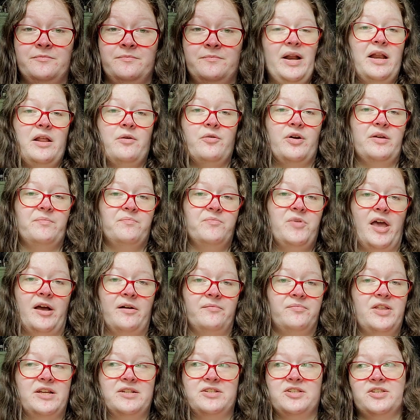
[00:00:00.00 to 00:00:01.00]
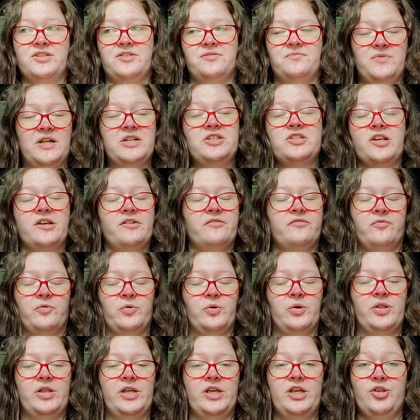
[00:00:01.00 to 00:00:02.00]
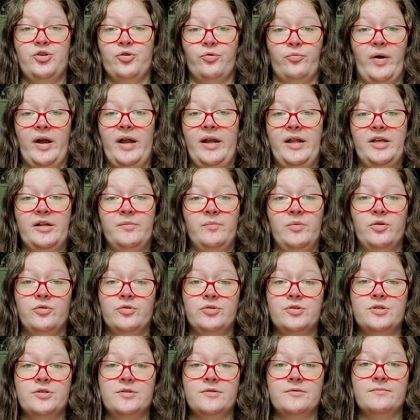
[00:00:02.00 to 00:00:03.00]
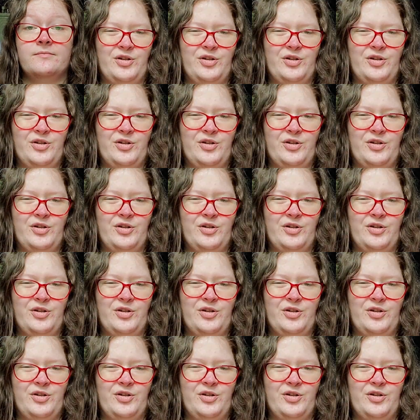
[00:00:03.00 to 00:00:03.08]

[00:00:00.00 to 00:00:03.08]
But anyway, yeah, that's it for the Uranian moons.